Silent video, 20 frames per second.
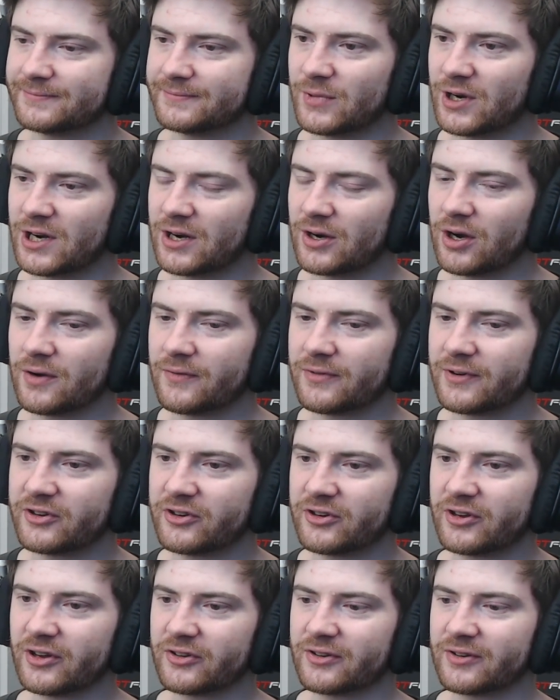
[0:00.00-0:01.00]
Well, hopefully
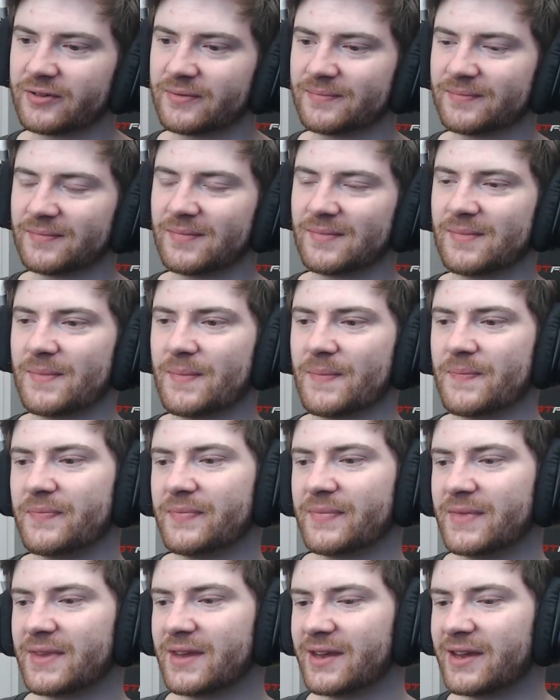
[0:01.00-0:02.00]
she doesn't
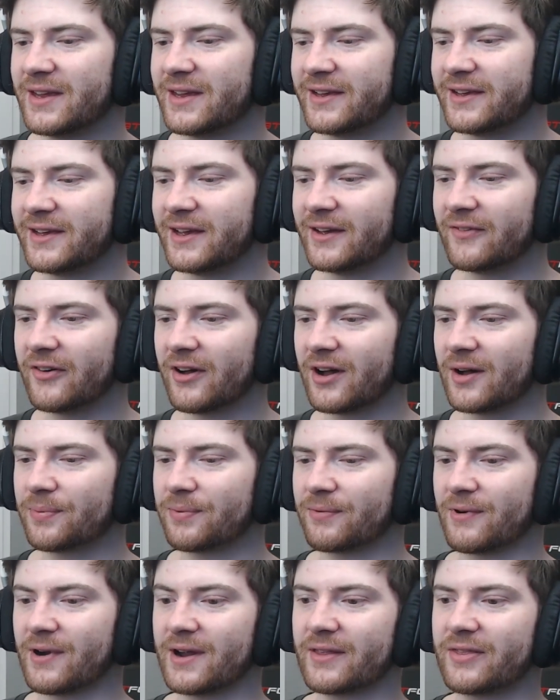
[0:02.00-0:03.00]
give
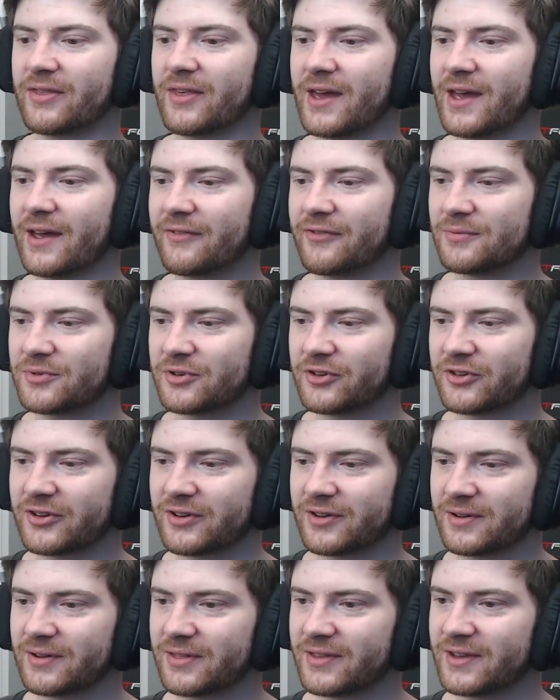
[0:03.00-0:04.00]
up right there from
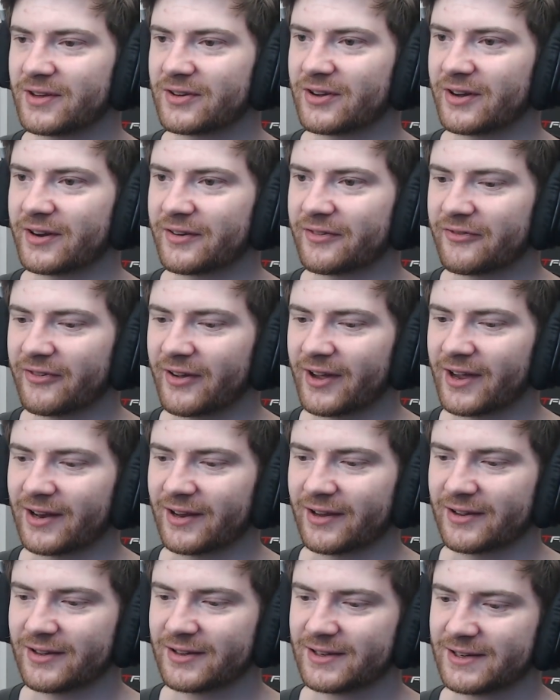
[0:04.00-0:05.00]
just this kind of
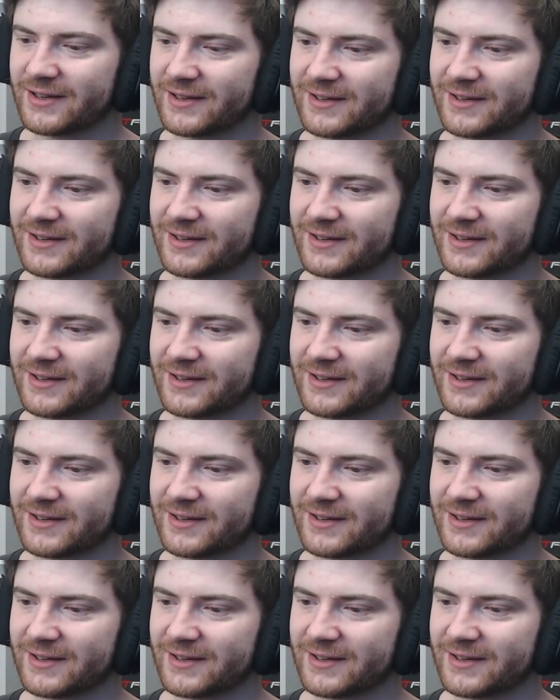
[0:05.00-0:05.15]
failure.